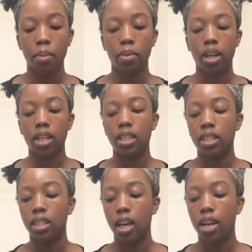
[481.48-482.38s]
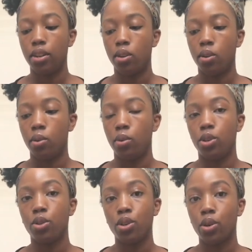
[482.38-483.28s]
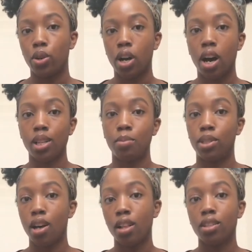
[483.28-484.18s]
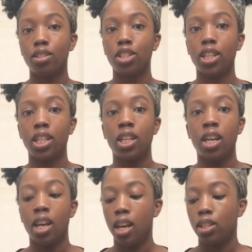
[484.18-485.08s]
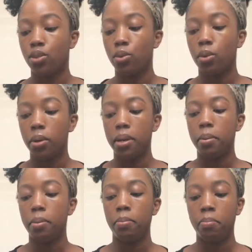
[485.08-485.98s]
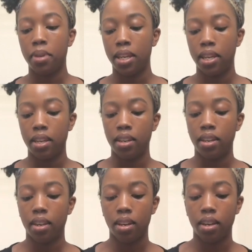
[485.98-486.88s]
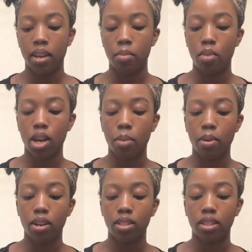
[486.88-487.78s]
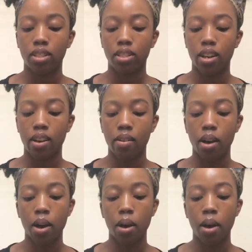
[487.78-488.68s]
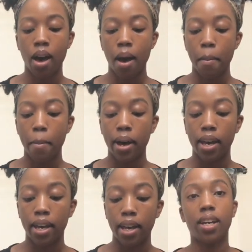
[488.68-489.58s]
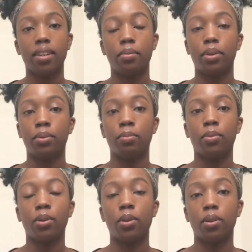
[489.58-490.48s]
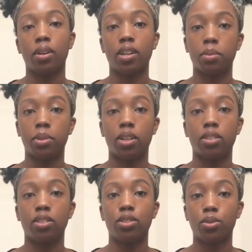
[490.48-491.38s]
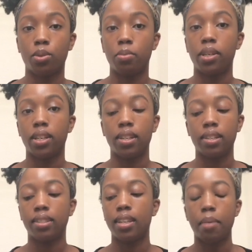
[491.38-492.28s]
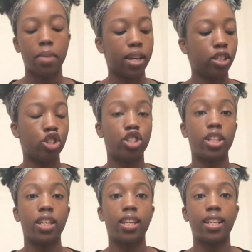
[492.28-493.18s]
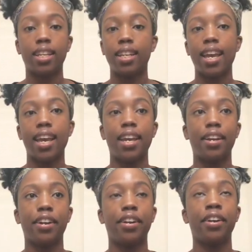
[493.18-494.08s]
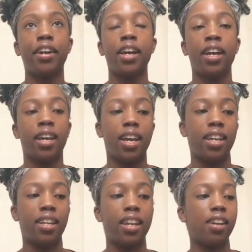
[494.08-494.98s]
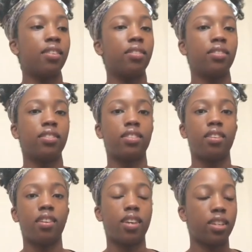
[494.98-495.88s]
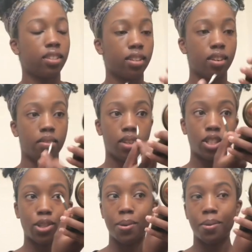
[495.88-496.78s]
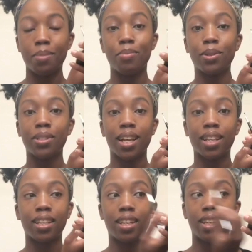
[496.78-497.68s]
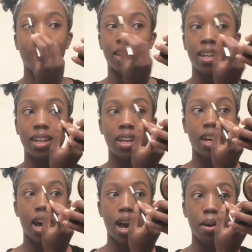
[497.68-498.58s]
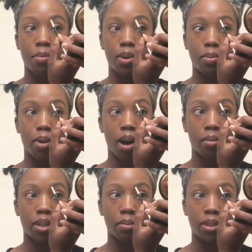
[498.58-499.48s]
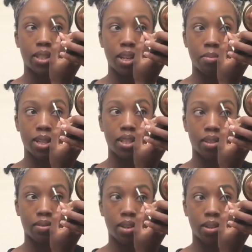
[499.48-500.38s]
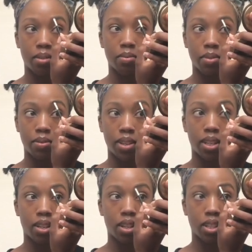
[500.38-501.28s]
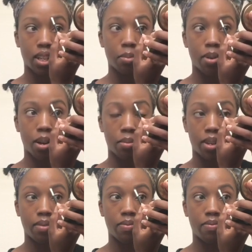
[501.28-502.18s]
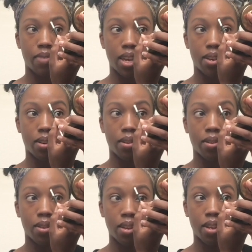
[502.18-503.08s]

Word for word: Because I know you can go to cosmetology school and be a makeup artist and stuff. But I didn't want to go to cosmetology school because I'm not interested in hair and nails and all that stuff. So most likely I would probably be setting myself up for failure because I'd probably fail